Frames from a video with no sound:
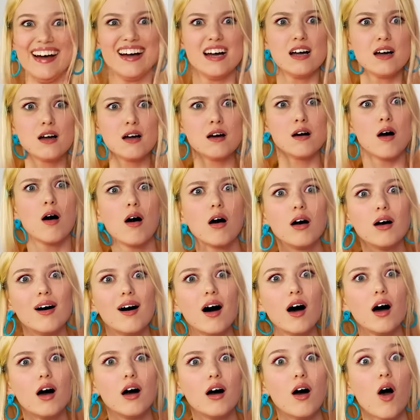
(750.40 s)
Breaking a
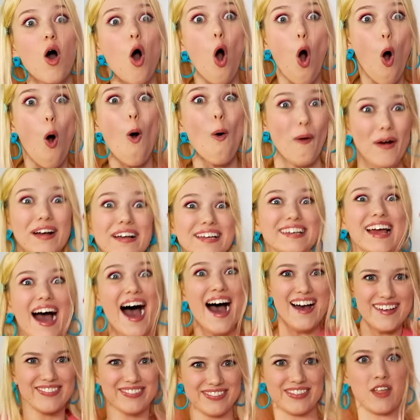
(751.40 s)
sweat, eh?
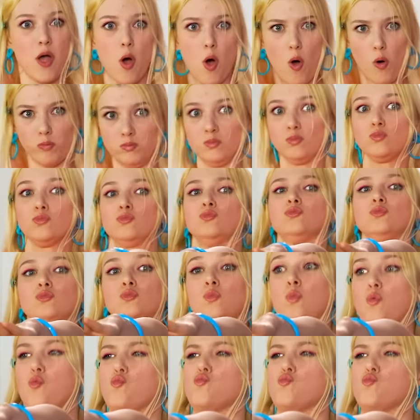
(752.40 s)
Juju, you heard the